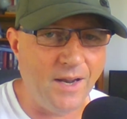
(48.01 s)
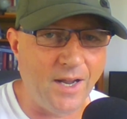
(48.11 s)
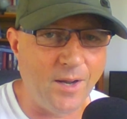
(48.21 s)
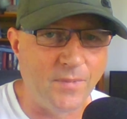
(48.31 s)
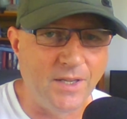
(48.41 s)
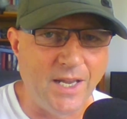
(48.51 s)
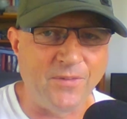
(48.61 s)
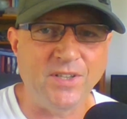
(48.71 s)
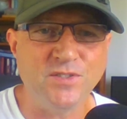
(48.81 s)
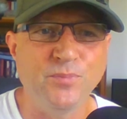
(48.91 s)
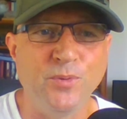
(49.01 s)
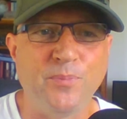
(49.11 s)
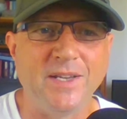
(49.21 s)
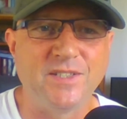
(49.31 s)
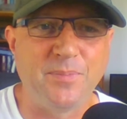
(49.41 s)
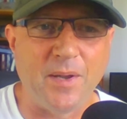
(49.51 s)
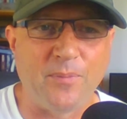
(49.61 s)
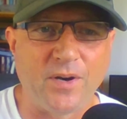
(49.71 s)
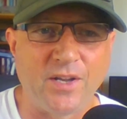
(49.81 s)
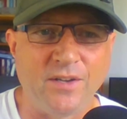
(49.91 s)
if he doesn't put pen to
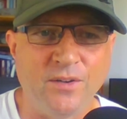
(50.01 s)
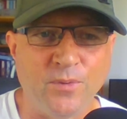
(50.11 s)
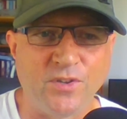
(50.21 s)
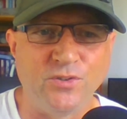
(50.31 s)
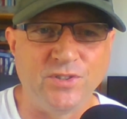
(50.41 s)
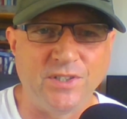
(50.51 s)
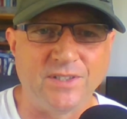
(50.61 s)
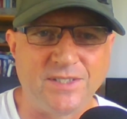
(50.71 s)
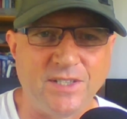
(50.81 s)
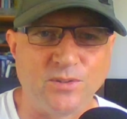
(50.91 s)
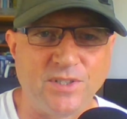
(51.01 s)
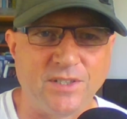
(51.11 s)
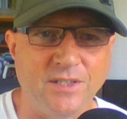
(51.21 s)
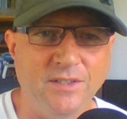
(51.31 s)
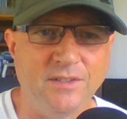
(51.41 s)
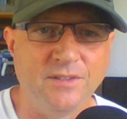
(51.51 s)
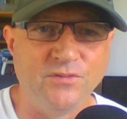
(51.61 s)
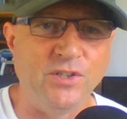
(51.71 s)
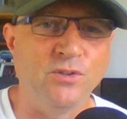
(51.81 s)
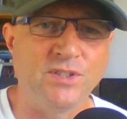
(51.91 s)
paper with a new deal at Celtic,
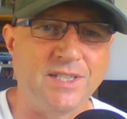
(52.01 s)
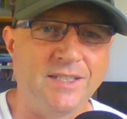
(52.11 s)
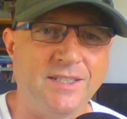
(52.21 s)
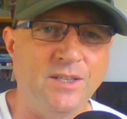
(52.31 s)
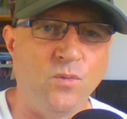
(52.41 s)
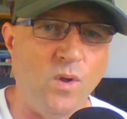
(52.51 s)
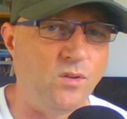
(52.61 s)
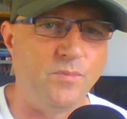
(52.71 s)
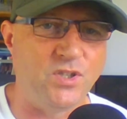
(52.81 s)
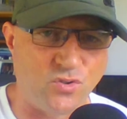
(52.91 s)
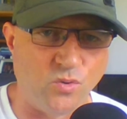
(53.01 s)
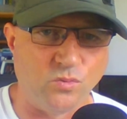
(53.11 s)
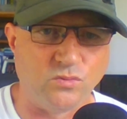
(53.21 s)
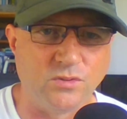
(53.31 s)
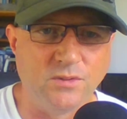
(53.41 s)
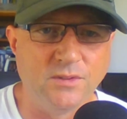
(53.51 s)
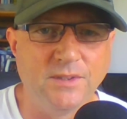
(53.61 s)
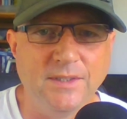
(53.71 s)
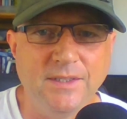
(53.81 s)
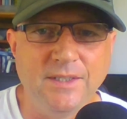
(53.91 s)
Reo Hatate will be sold.
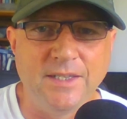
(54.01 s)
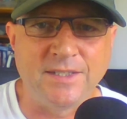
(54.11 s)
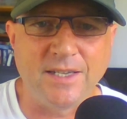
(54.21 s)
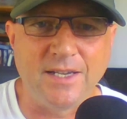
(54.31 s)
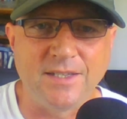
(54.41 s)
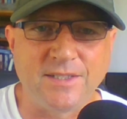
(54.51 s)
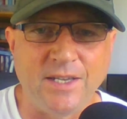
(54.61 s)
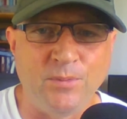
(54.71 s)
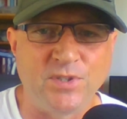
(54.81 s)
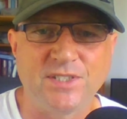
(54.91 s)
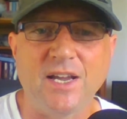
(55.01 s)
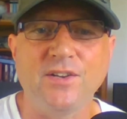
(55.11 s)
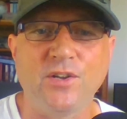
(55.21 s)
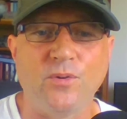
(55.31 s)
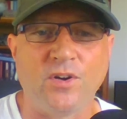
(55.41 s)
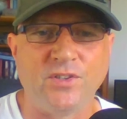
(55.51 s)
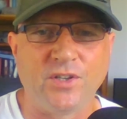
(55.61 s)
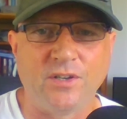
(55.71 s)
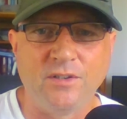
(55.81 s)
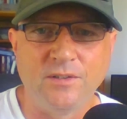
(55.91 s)
He says he was standout
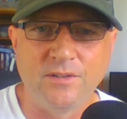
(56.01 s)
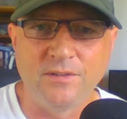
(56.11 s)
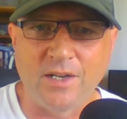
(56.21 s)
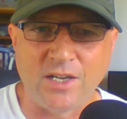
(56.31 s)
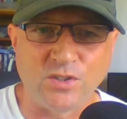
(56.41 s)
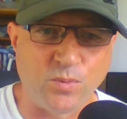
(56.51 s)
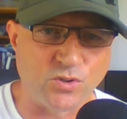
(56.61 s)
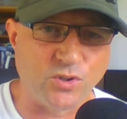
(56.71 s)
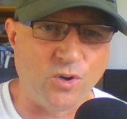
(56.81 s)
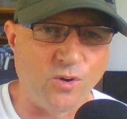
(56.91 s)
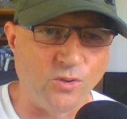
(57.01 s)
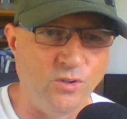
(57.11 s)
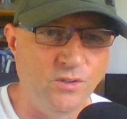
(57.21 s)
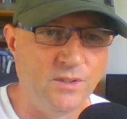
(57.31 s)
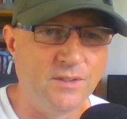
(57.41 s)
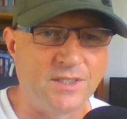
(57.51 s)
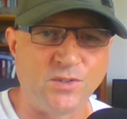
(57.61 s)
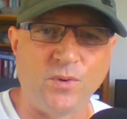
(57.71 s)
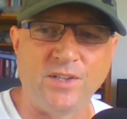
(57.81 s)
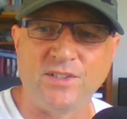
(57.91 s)
under Ange Postecoglou as
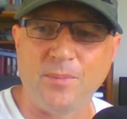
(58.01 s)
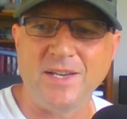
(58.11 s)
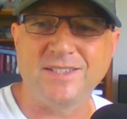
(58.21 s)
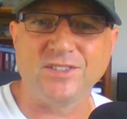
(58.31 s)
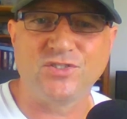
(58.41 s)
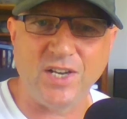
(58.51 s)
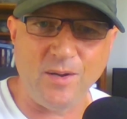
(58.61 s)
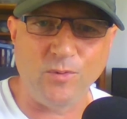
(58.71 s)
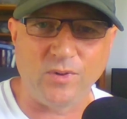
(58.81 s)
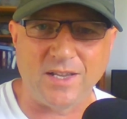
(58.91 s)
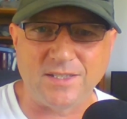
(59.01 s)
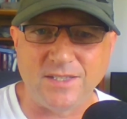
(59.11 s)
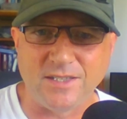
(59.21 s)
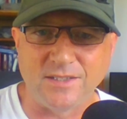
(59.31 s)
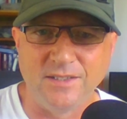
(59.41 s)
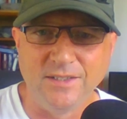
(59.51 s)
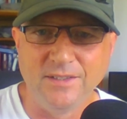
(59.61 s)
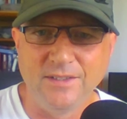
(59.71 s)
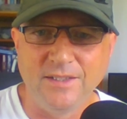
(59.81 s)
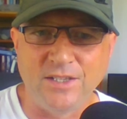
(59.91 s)
they won a domestic treble last season.
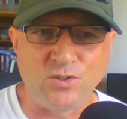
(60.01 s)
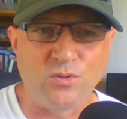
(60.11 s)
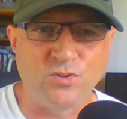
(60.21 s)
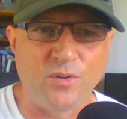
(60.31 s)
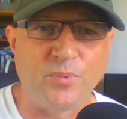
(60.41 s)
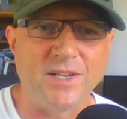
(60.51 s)
He's also